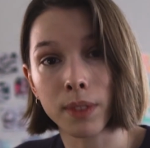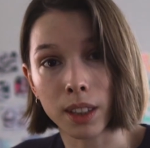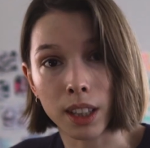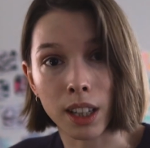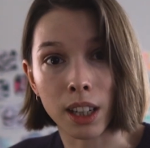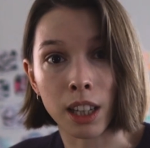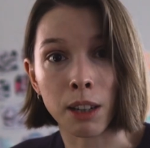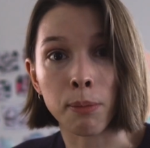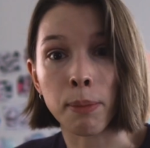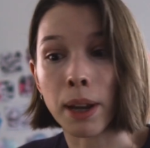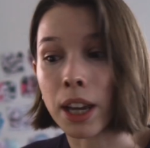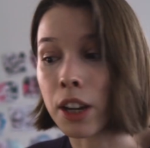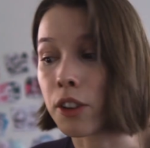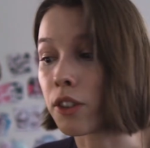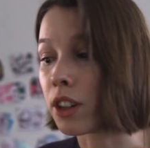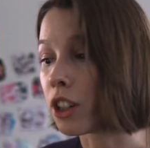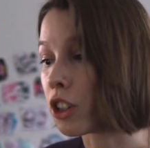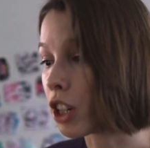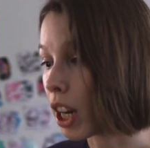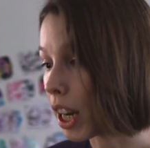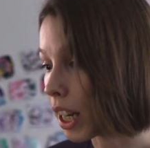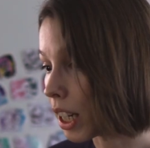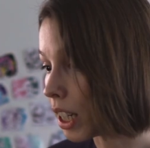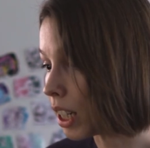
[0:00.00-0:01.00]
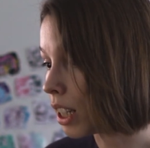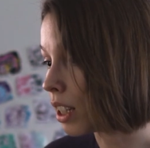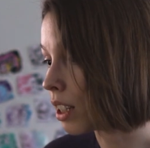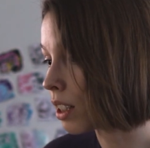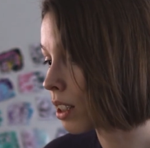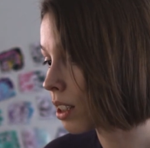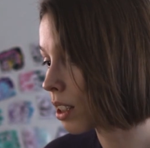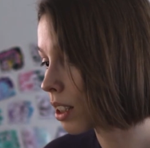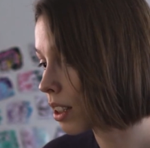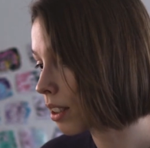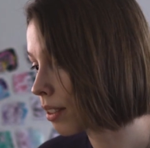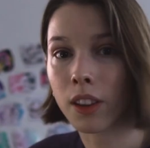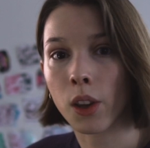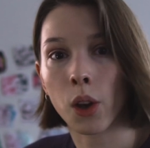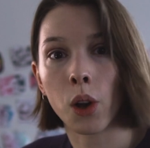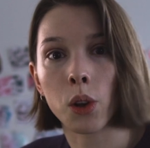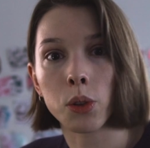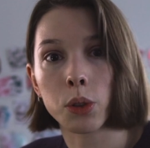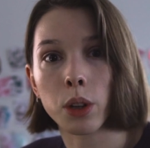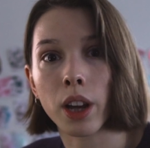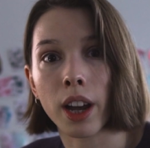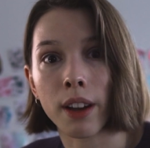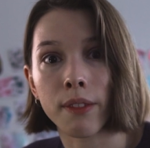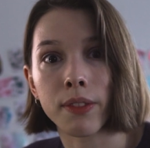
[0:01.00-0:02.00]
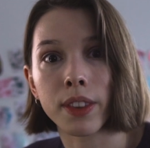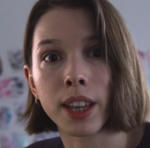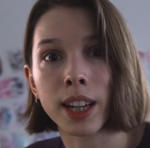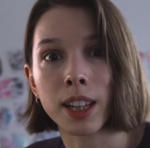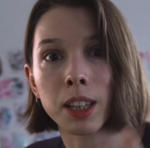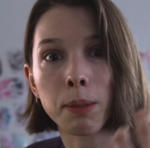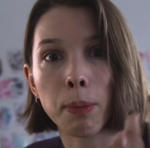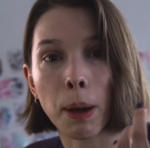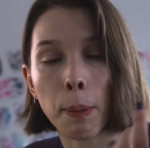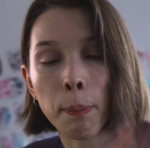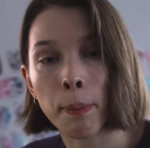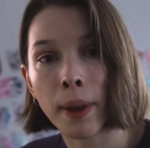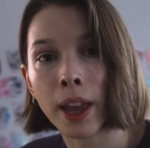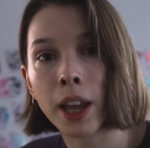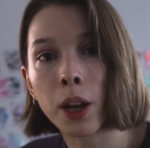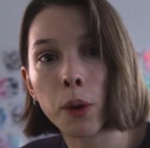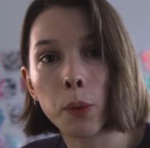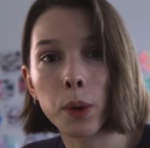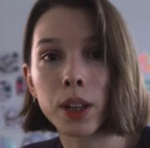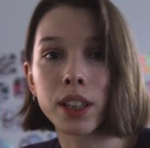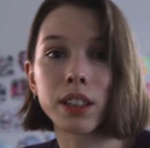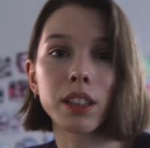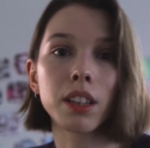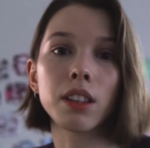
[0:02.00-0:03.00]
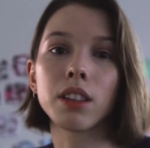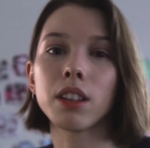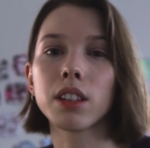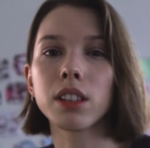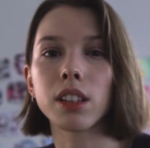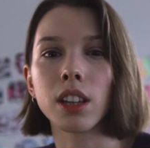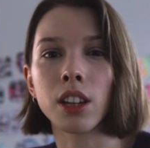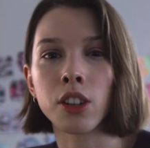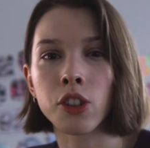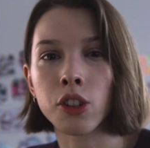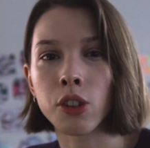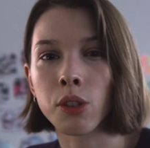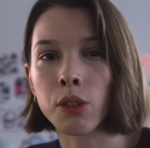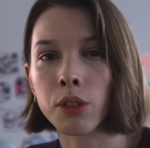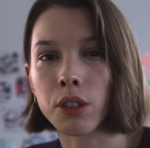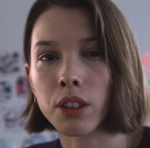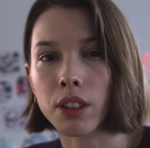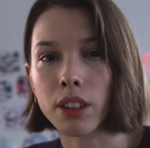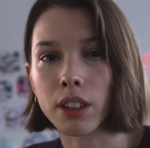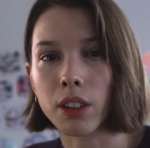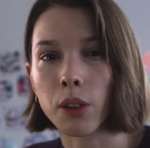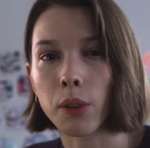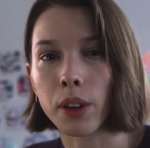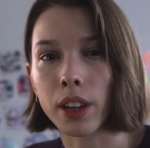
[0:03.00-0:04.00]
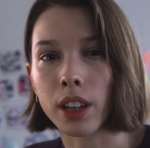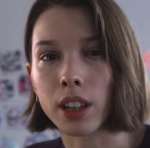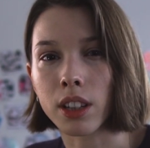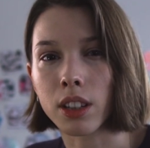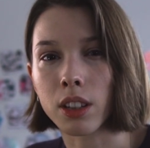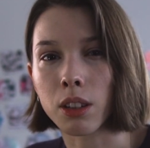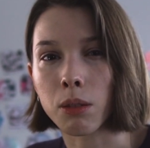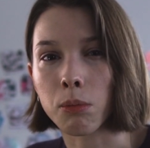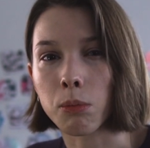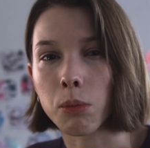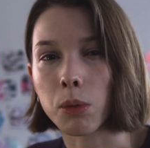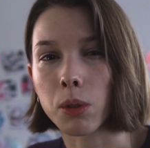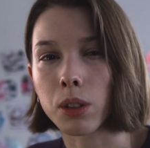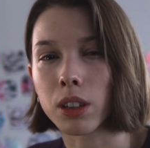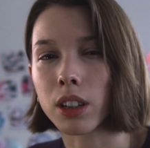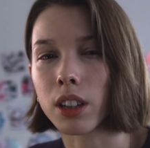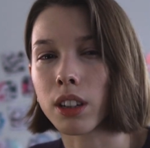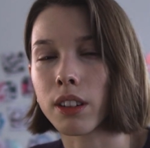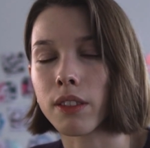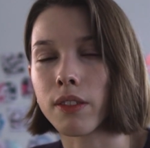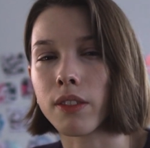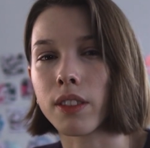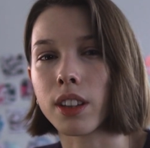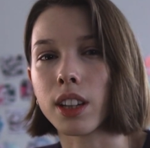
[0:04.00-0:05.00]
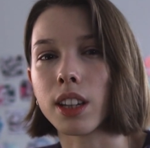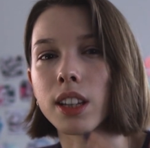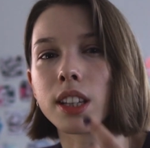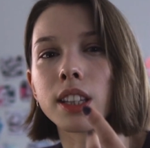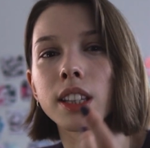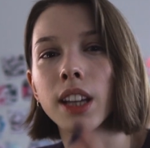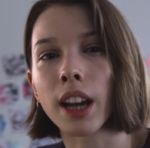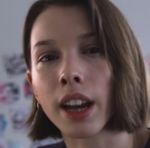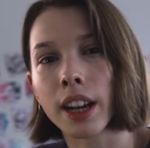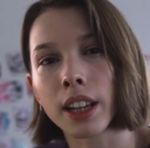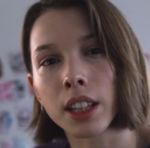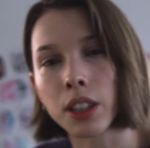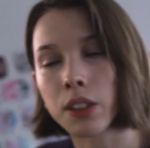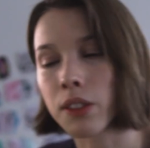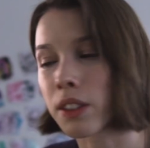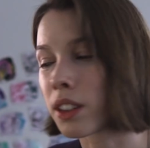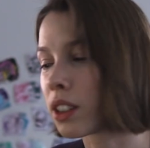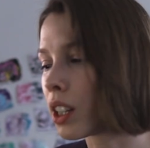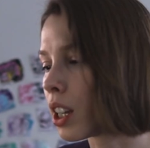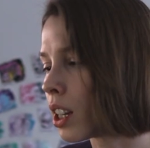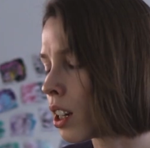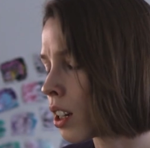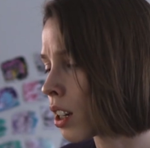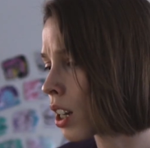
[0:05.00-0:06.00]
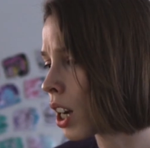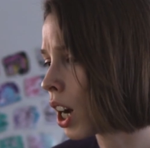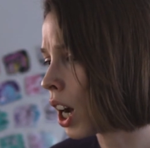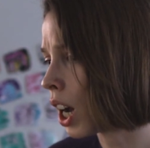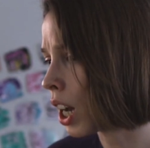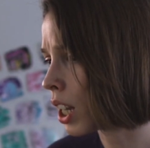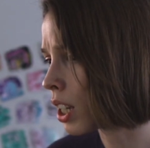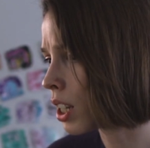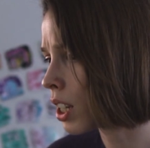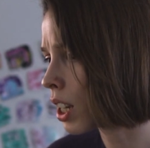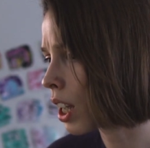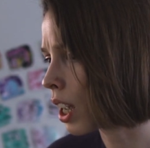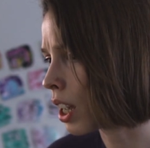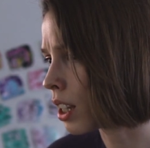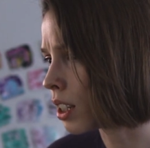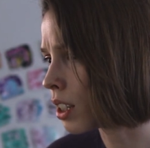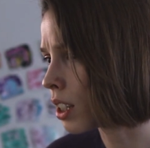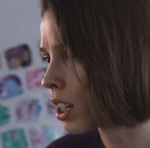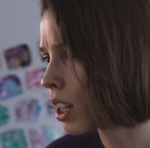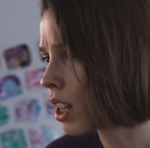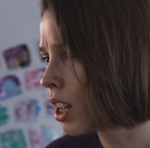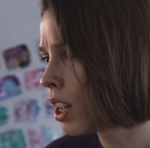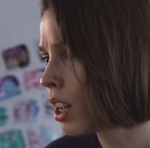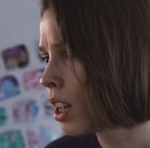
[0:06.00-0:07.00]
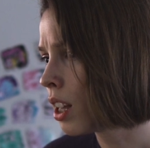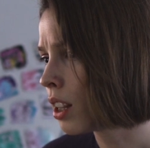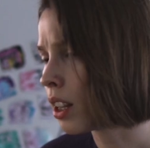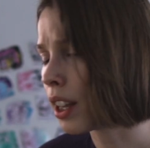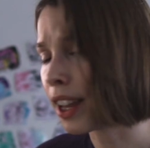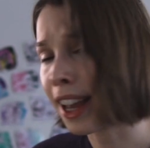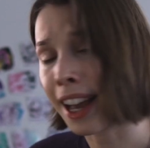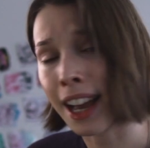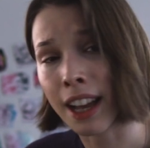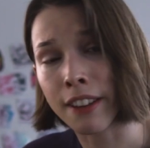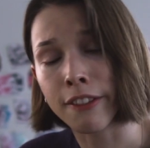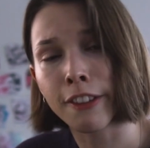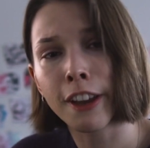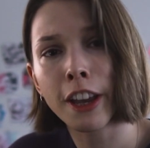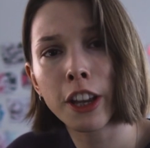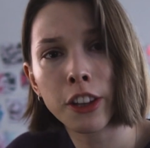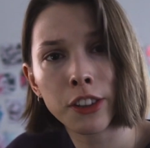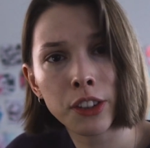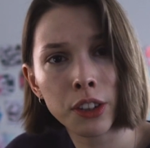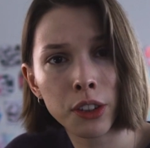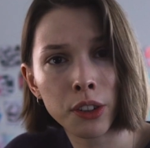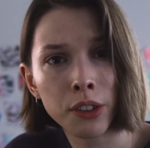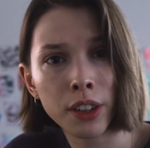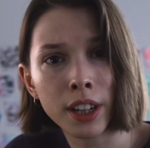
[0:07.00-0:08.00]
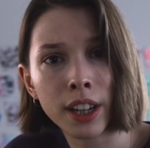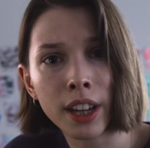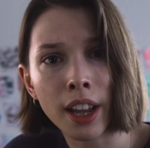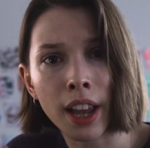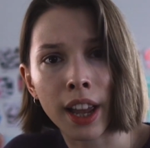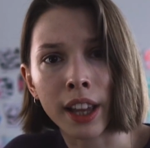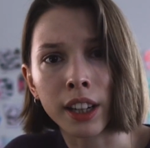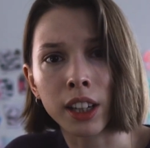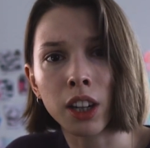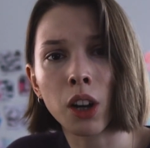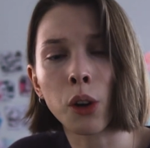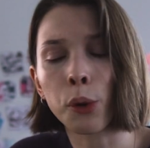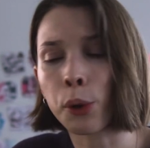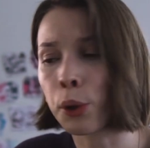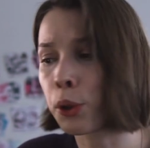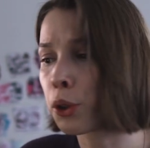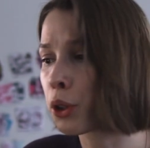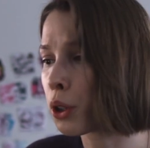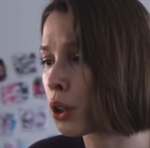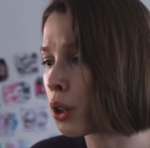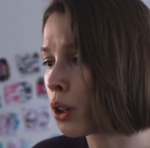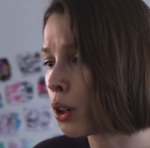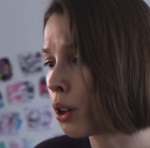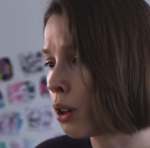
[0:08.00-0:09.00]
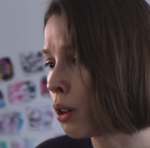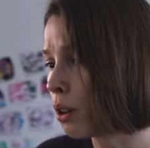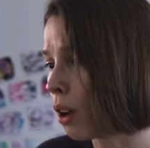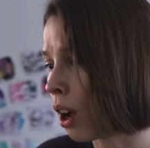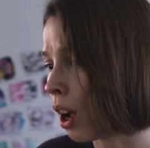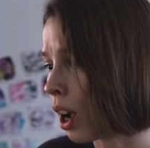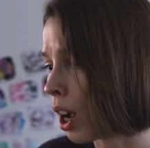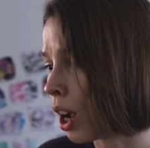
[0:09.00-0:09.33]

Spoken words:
in Mandarin Chinese. They also have things about penguins in this issue, so you're going into more of the science-related content. They have history and culture.